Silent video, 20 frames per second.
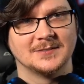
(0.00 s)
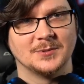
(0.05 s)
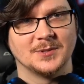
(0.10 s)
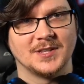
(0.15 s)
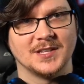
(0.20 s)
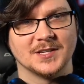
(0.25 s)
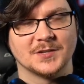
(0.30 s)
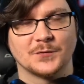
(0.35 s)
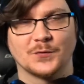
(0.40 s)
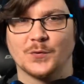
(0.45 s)

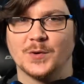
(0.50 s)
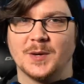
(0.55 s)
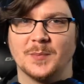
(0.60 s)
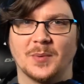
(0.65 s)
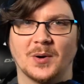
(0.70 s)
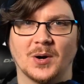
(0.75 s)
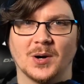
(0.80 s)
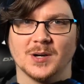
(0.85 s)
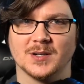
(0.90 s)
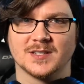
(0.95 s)
with these free
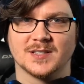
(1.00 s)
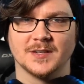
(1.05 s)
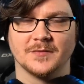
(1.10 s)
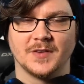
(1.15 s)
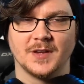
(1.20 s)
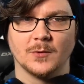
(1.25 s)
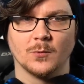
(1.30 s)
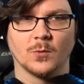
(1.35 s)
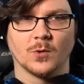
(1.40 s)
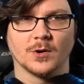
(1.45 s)
parts
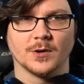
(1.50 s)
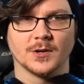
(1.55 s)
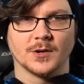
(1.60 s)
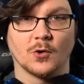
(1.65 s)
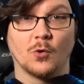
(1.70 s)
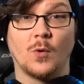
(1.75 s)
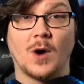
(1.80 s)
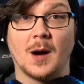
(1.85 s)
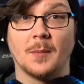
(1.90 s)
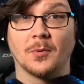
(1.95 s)
if he were to
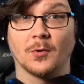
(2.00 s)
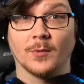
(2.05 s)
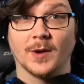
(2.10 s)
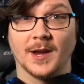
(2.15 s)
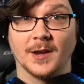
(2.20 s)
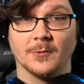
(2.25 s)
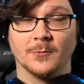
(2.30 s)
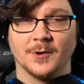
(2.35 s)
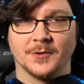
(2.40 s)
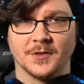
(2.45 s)

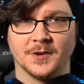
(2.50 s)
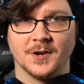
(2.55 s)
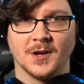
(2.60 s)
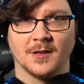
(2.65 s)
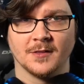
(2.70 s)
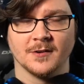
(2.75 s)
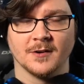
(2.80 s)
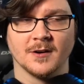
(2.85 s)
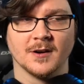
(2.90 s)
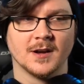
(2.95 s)
cooperate with
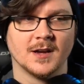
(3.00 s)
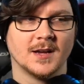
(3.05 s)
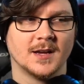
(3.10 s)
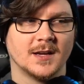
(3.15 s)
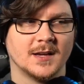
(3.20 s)
another,